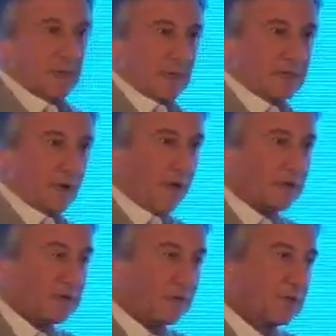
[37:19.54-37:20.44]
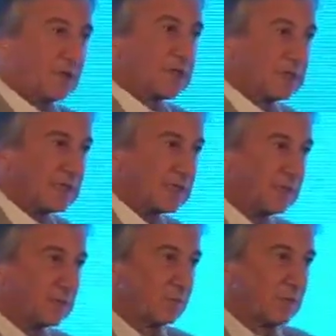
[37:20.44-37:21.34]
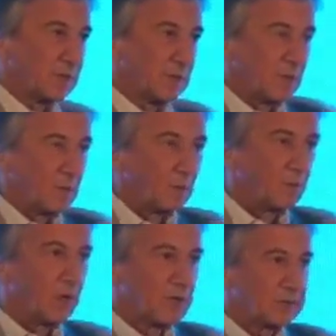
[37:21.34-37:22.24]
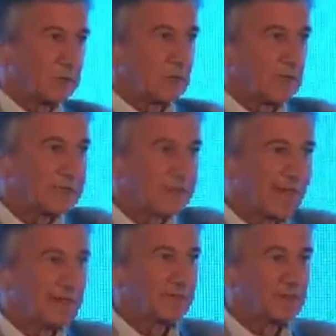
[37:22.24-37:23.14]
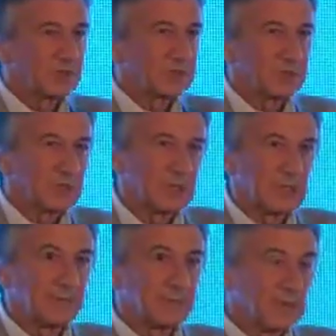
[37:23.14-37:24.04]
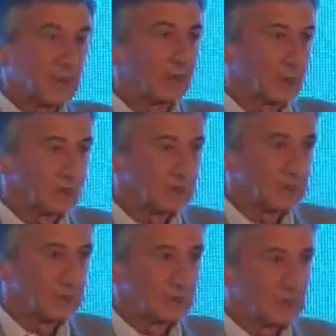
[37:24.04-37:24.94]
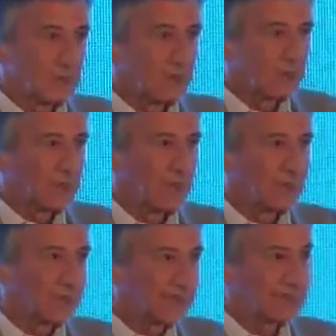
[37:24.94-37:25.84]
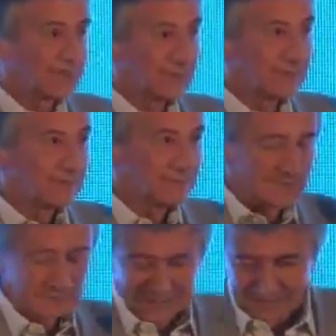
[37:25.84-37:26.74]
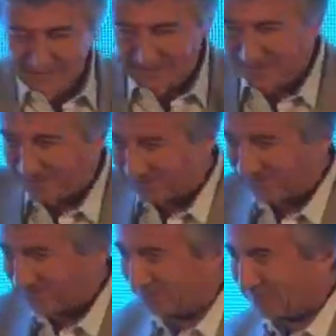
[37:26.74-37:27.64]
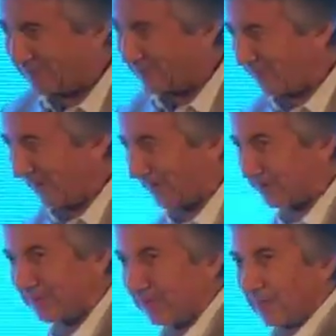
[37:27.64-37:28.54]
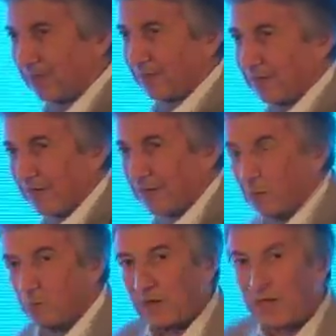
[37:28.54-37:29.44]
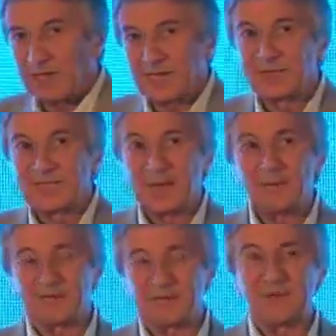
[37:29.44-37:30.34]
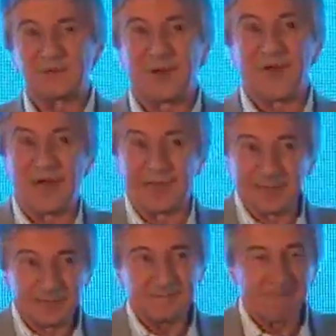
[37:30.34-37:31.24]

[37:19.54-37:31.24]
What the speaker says: It's also consistent with what in television occurs, at least I know this is true in the US, all right, where in the upfront buy,